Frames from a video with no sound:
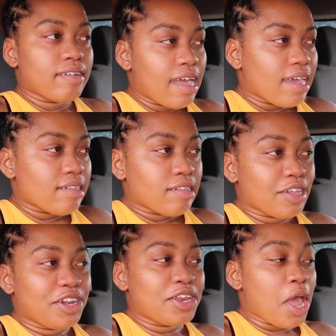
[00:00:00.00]
Guys
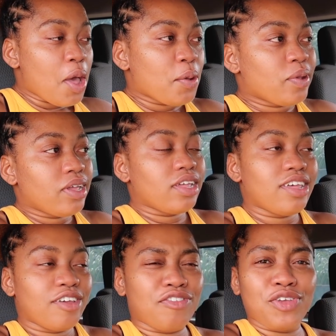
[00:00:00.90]
Hill now.
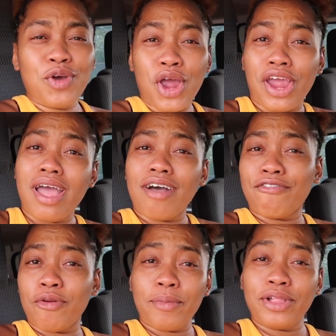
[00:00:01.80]
If you are
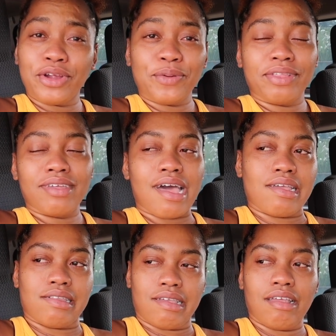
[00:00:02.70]
familiar with
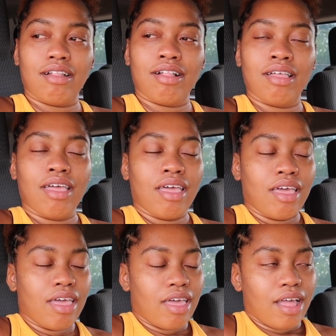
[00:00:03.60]
Guys Hill,
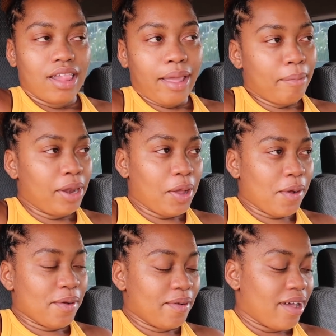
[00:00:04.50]
let me
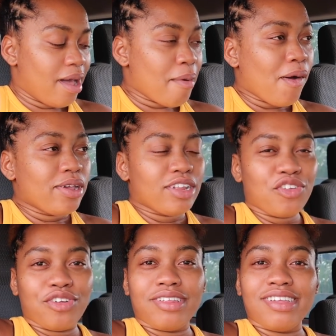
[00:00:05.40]
know. I'm always
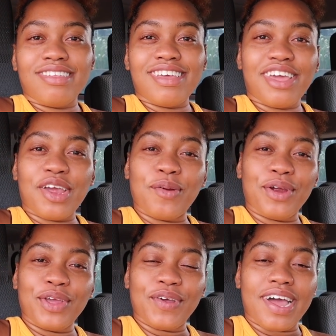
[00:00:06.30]
interested to hear
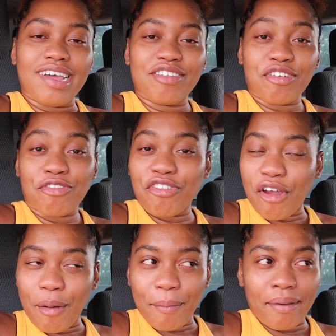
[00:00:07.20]
where you guys are
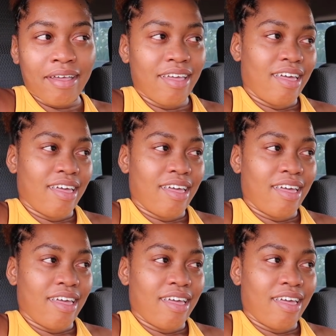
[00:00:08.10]
from.